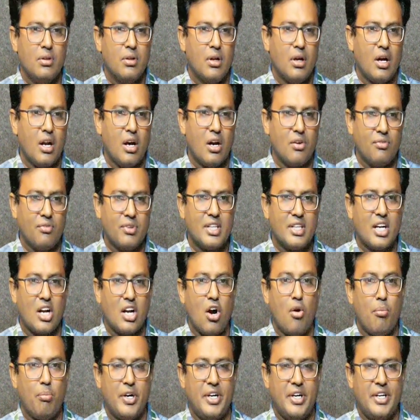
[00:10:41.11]
along with the
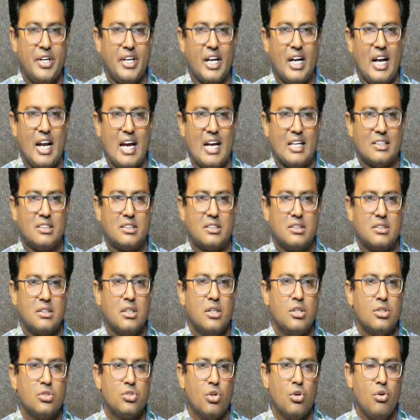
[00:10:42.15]
component class.
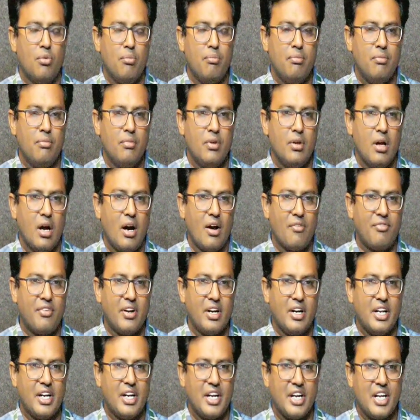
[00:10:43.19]
So
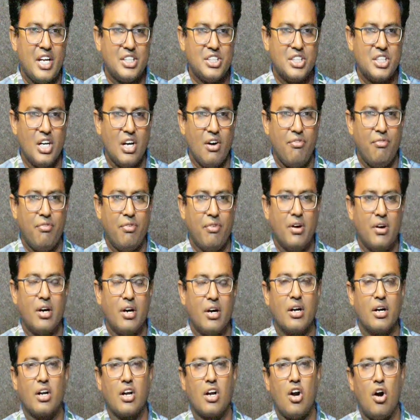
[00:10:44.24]
after creation of
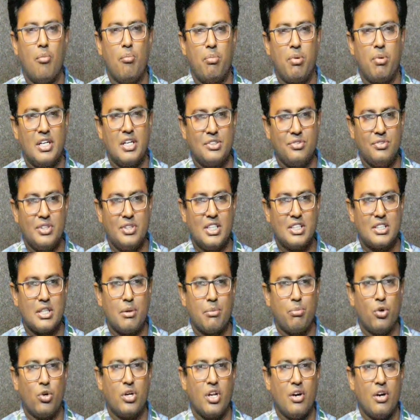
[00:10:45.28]
components with the
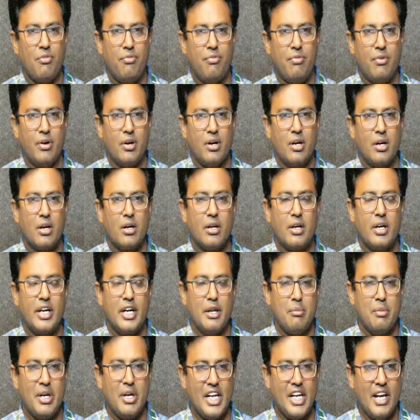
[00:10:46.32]
support of
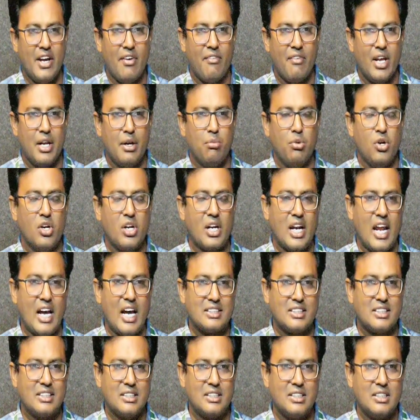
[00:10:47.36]
ready-madely available
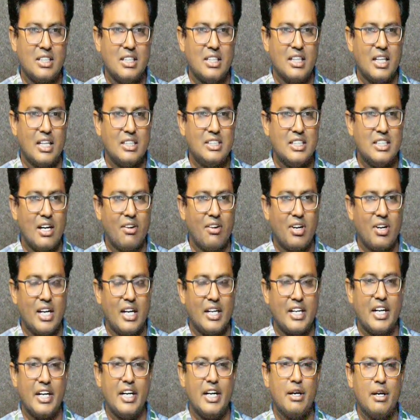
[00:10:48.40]
classes in the
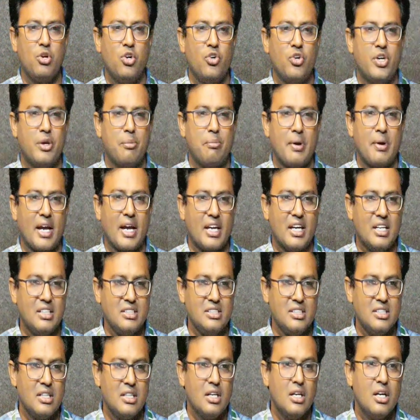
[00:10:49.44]
java.awt package,
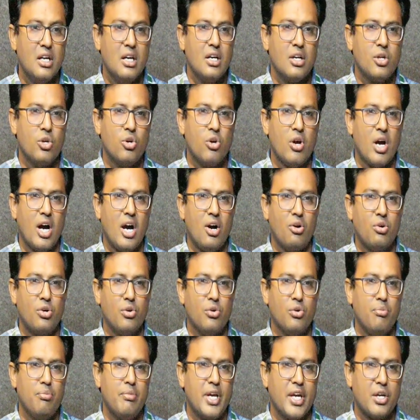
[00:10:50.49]
you have
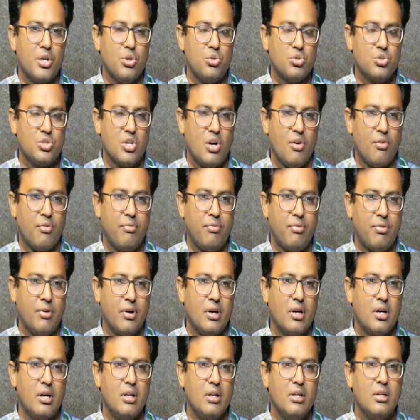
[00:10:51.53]
to make use of
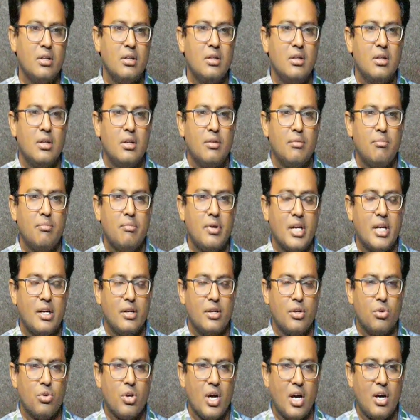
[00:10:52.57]

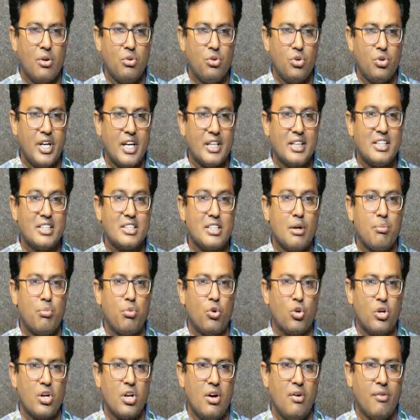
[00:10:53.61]
you have to take the
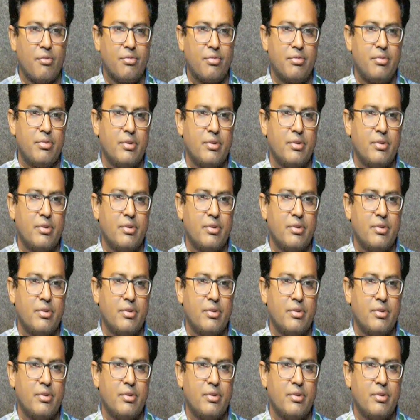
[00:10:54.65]
support of